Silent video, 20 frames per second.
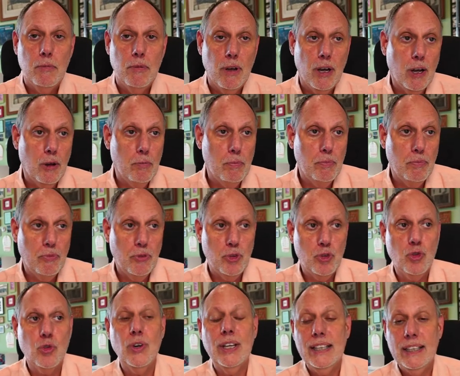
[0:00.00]
um,
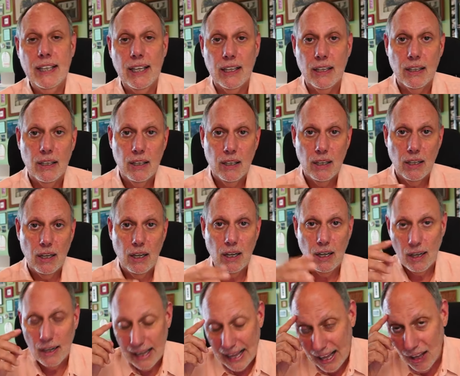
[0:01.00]
drinking
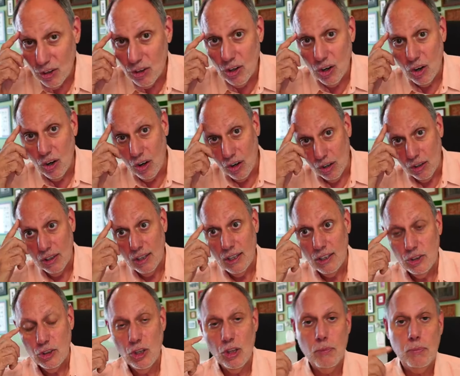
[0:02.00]
uh, alcohol
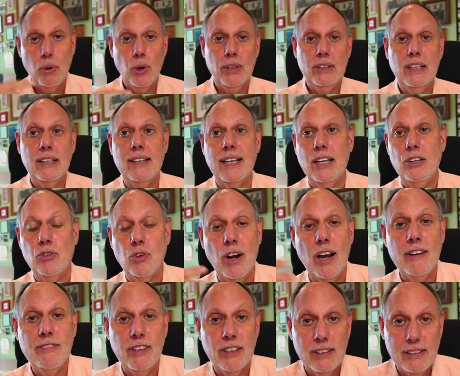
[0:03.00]
to the point that they
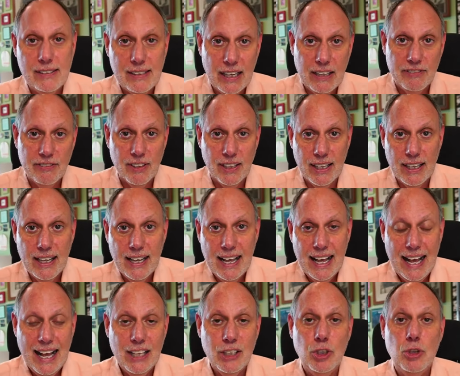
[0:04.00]
drive unsafely
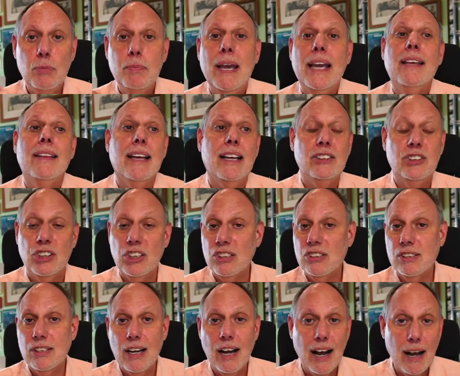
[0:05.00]
and you make that
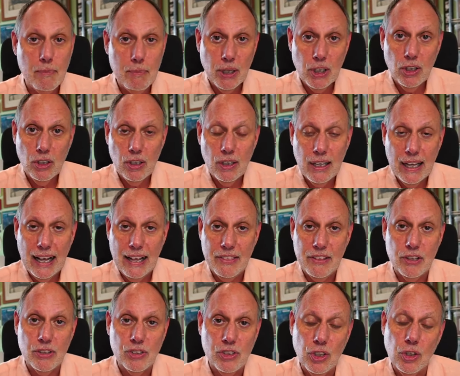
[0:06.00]
just comical and
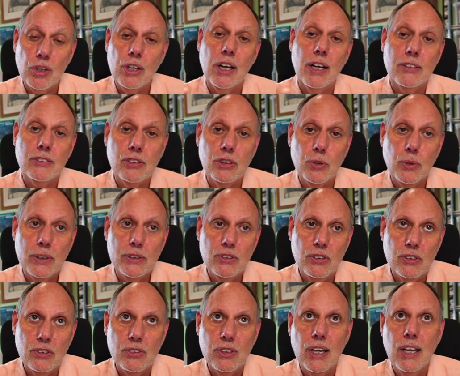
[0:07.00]
there's no
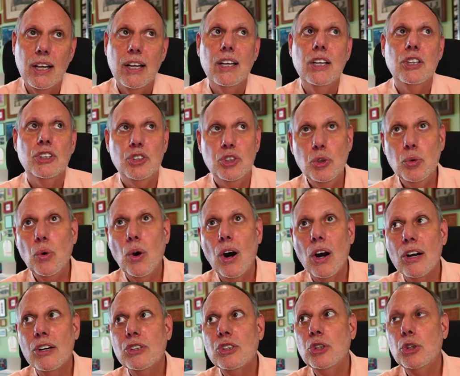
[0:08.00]
consequences, you
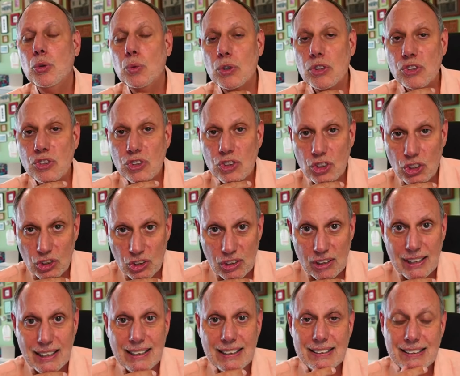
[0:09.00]
are to a
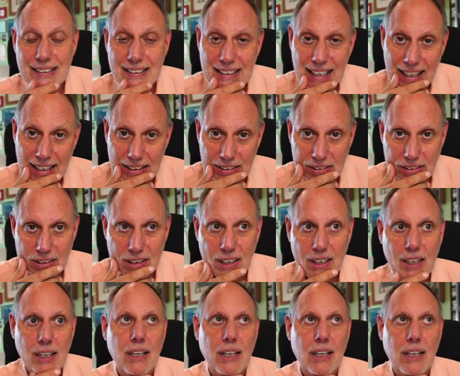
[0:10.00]
certain extent